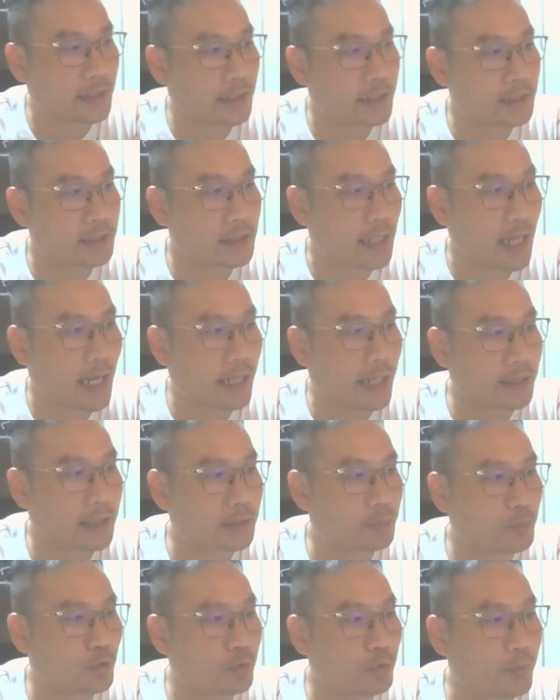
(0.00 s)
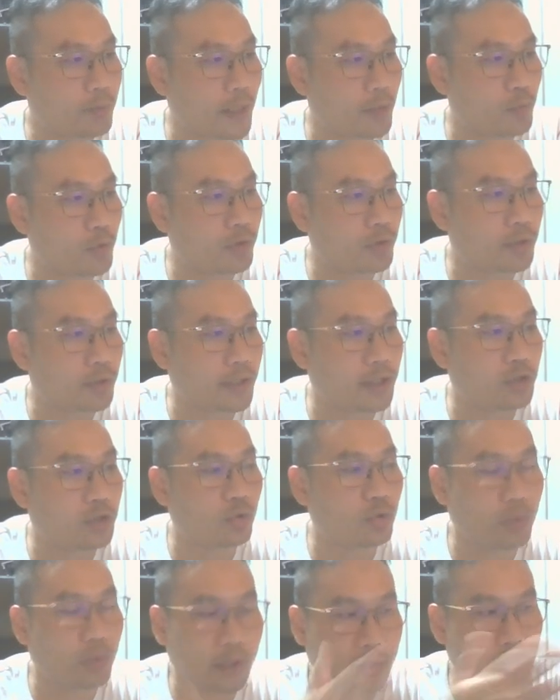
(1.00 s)
this, height, bloom, and wilt
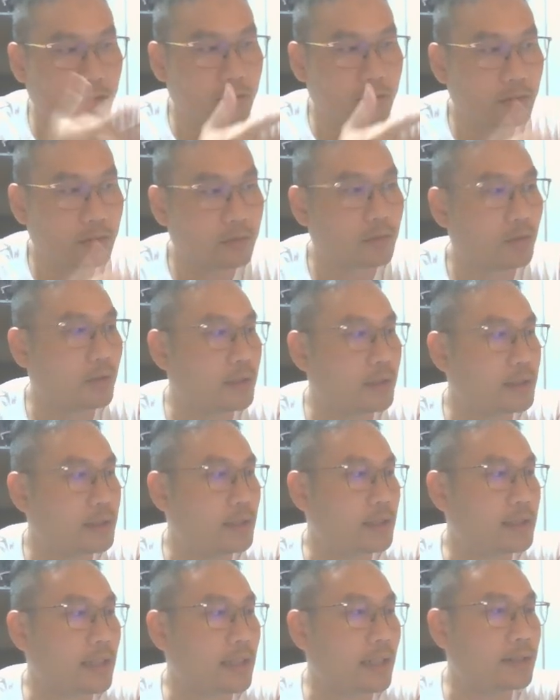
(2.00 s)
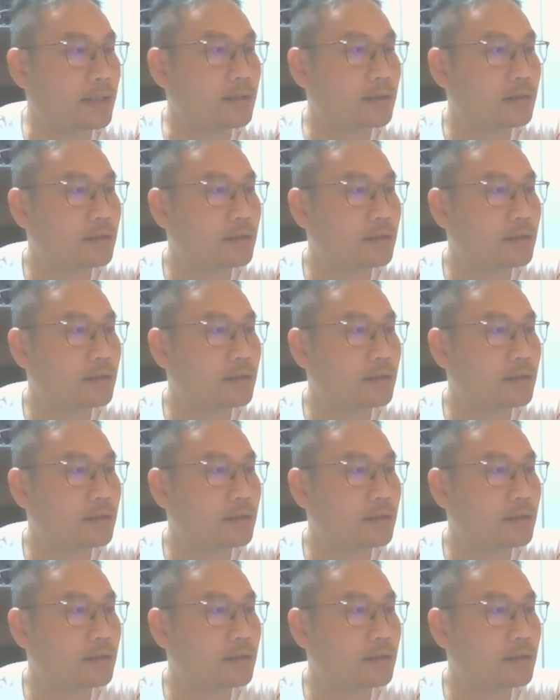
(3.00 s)
into it. So it's done.